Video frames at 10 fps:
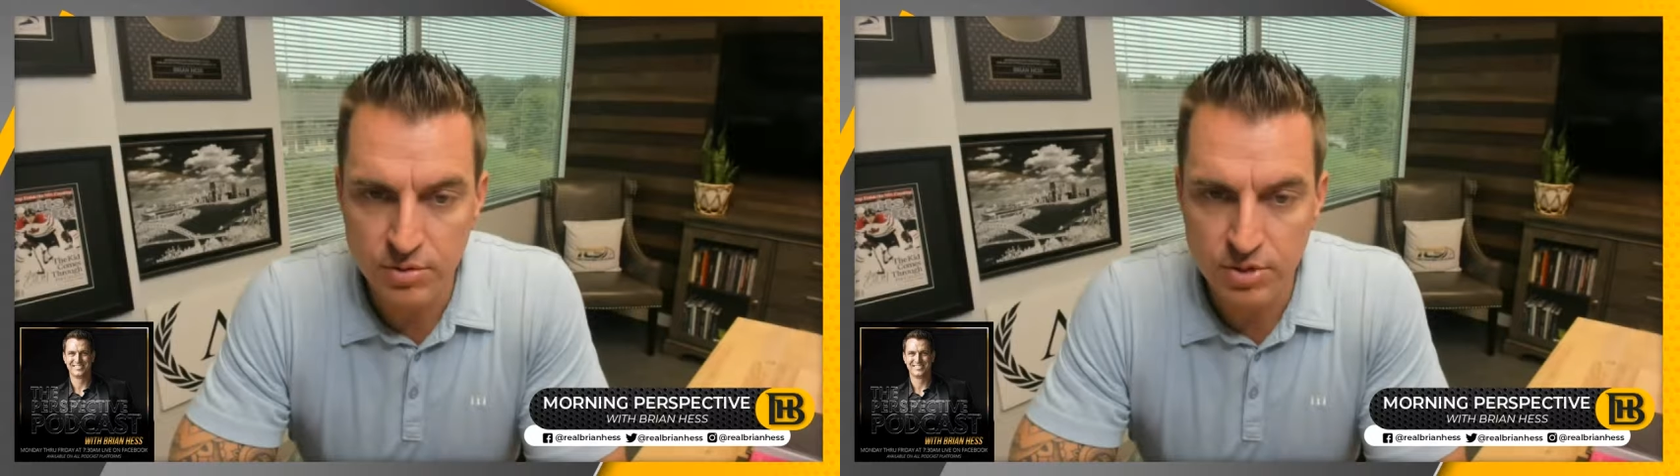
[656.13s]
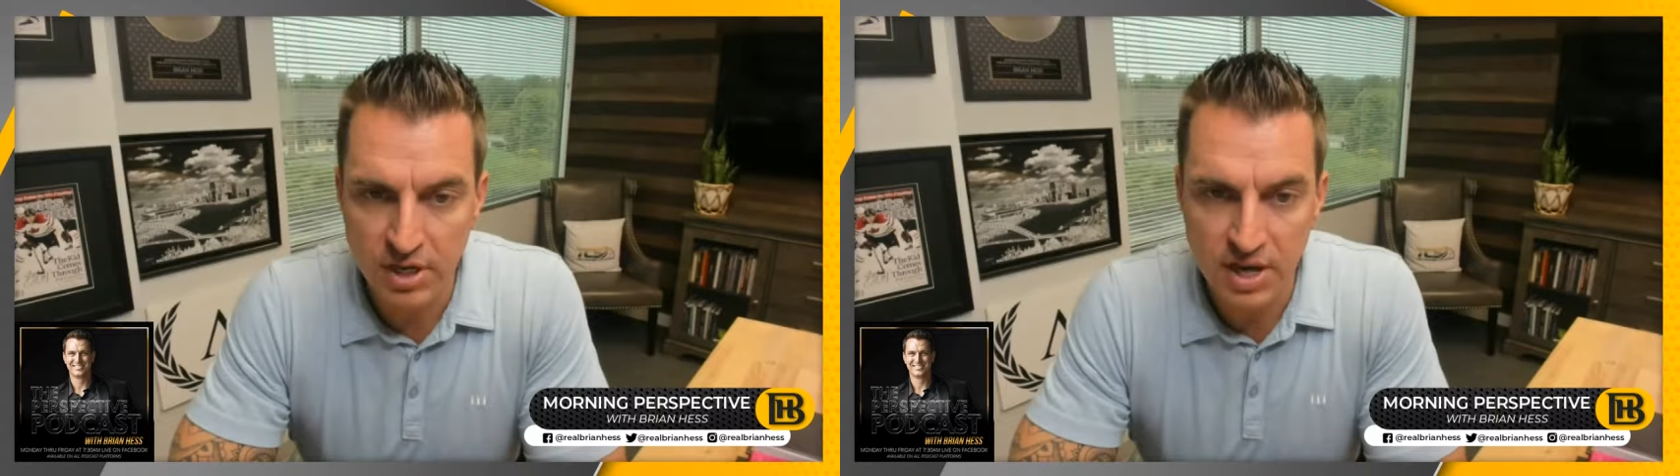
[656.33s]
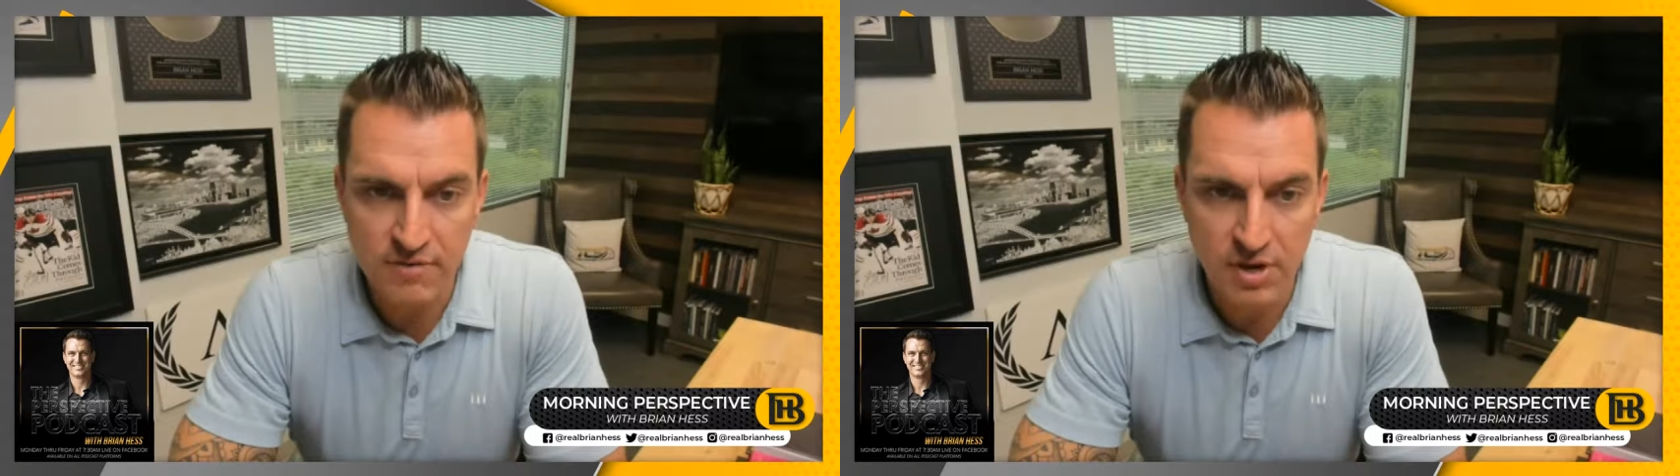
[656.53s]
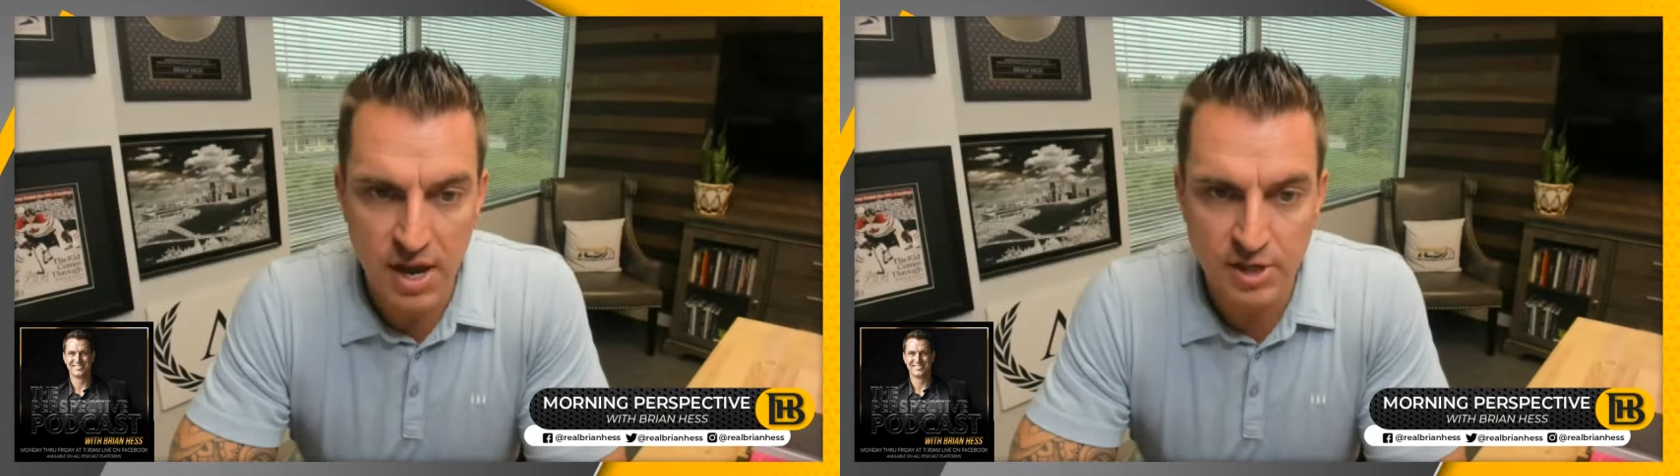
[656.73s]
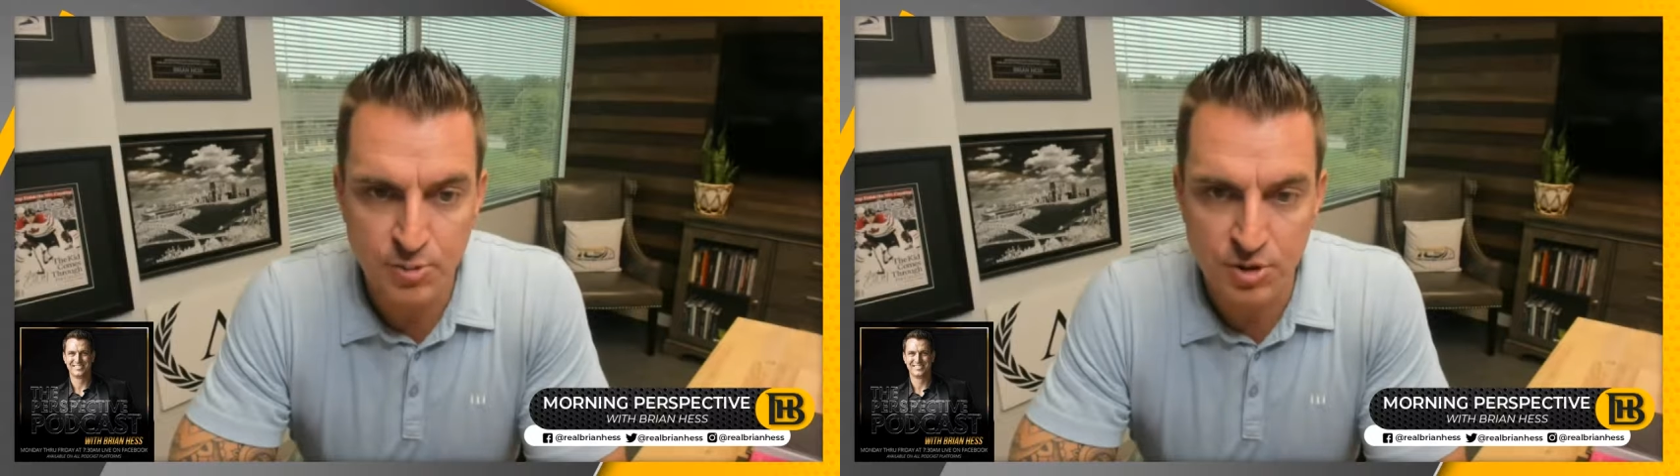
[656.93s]
To give you
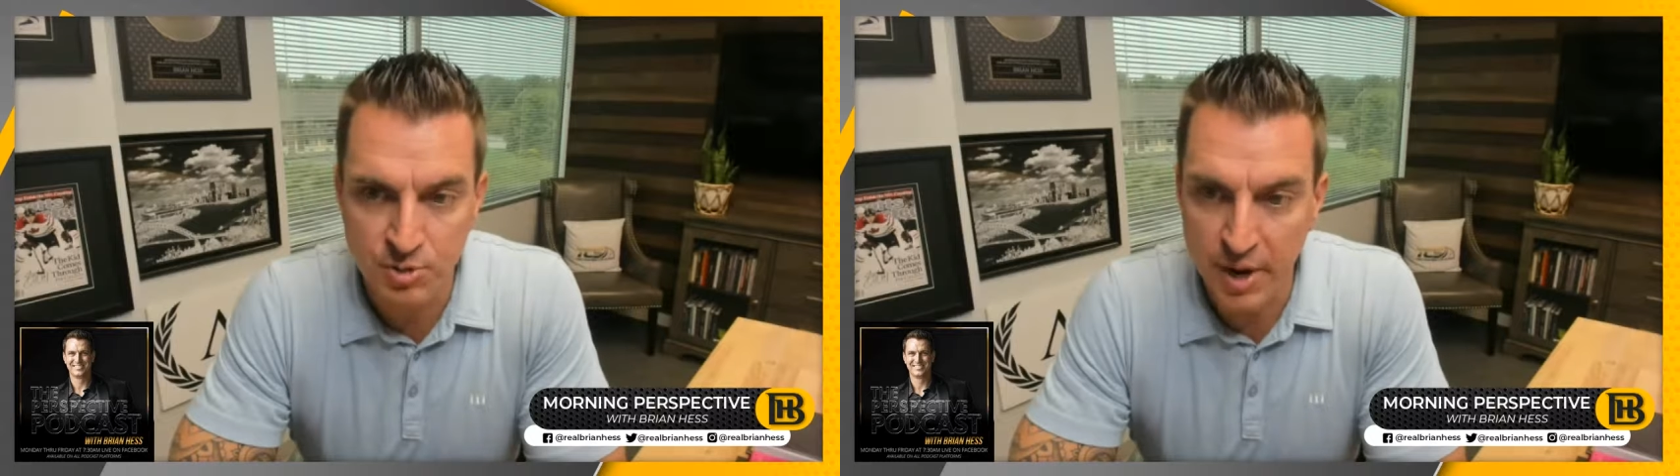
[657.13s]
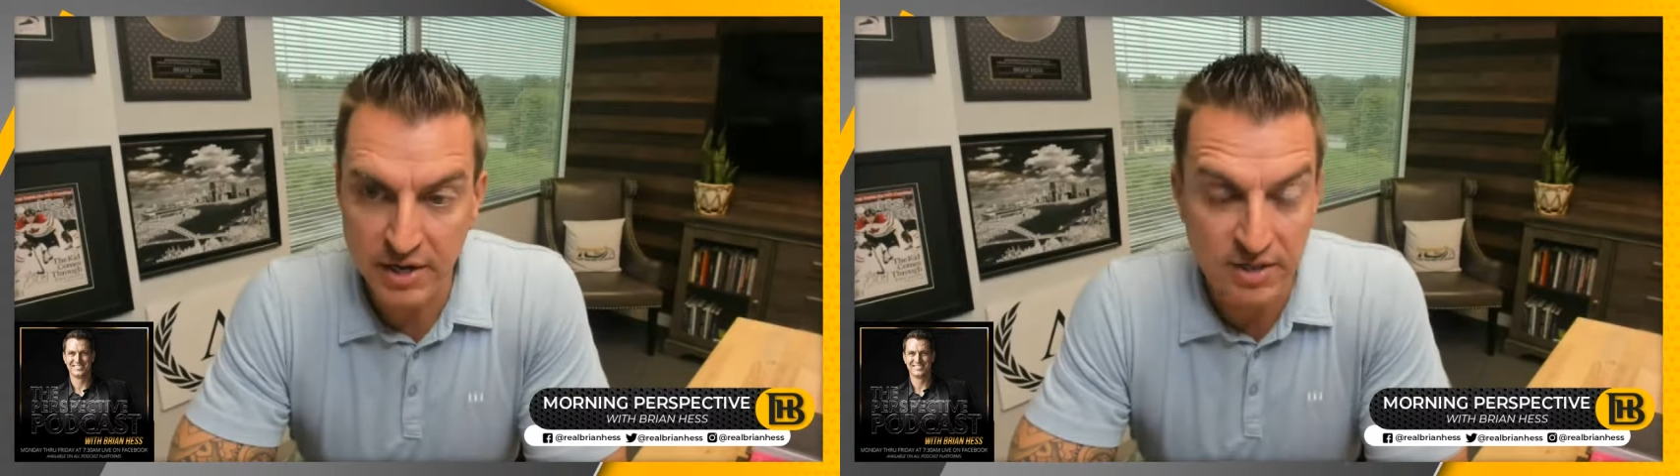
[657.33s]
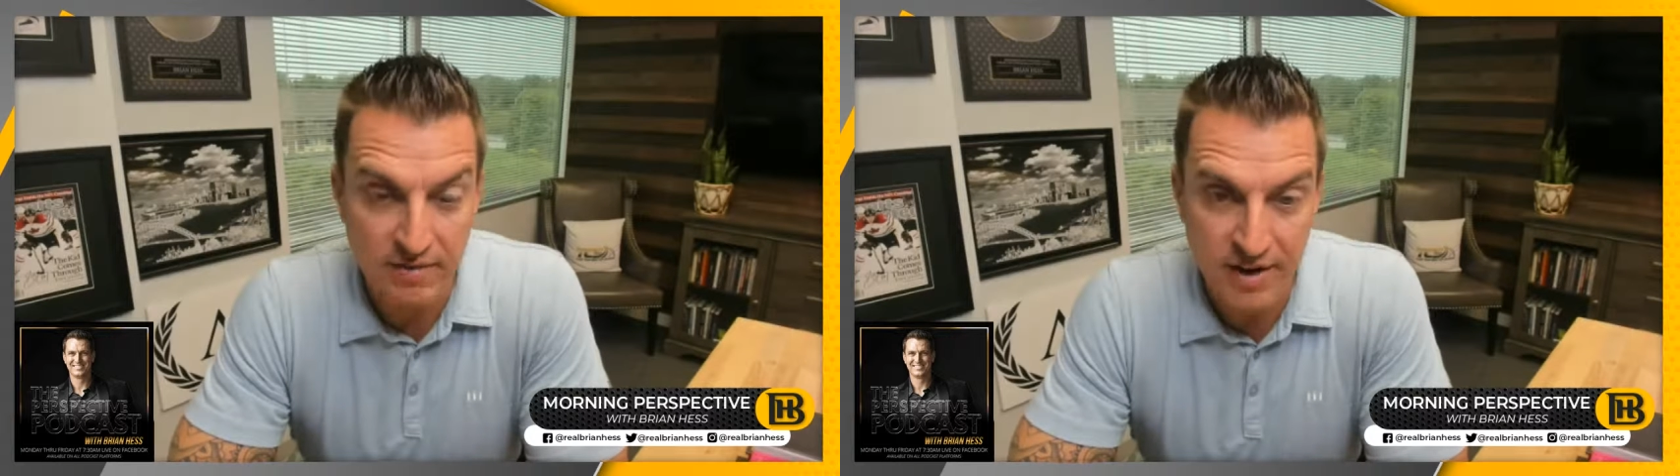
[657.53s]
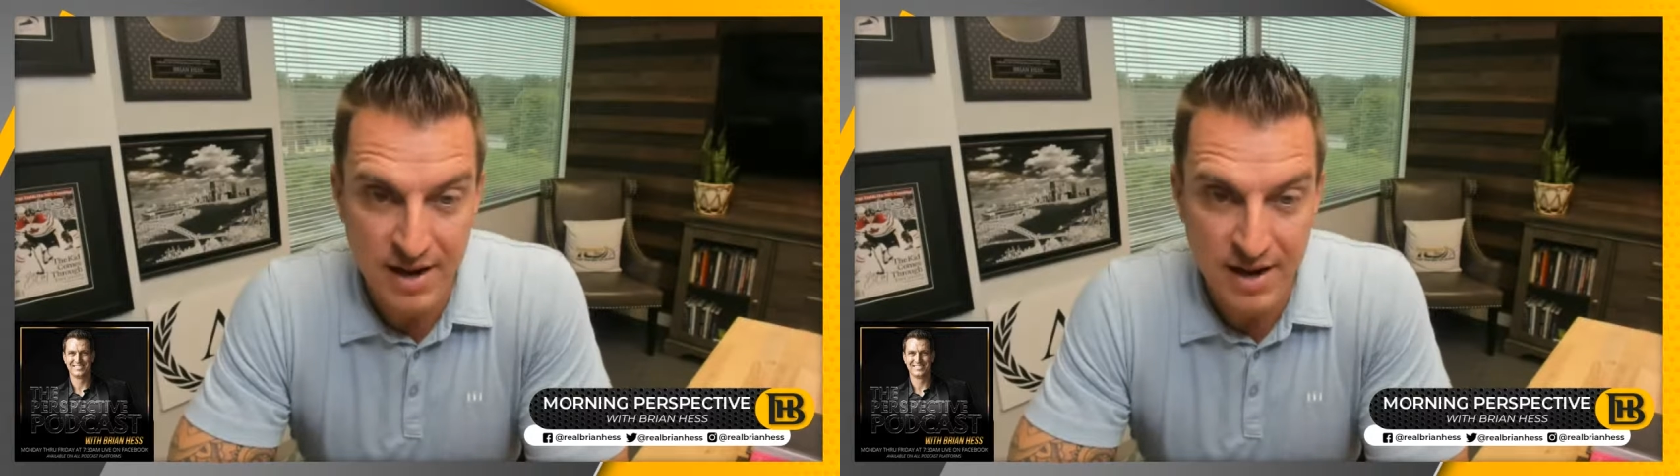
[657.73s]
guys perspective,